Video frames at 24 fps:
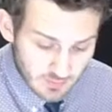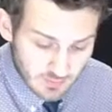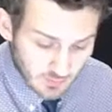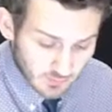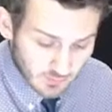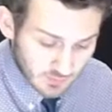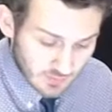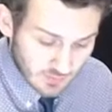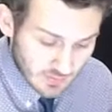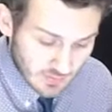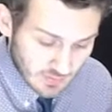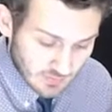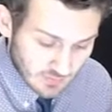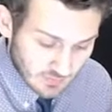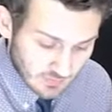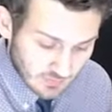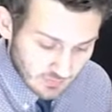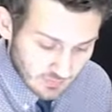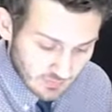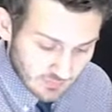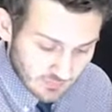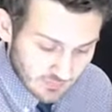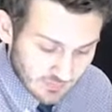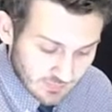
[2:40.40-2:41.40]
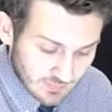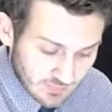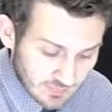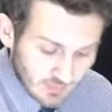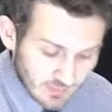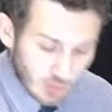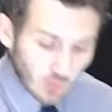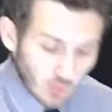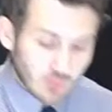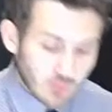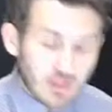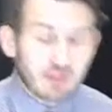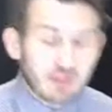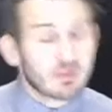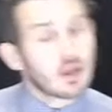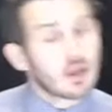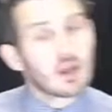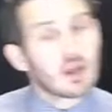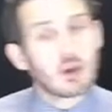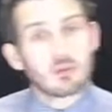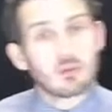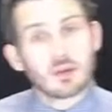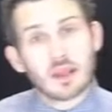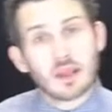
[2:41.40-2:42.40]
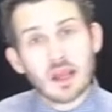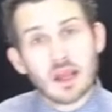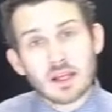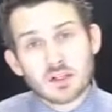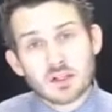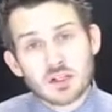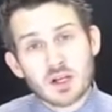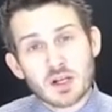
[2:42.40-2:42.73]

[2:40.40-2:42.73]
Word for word: right here, the, our dividend over the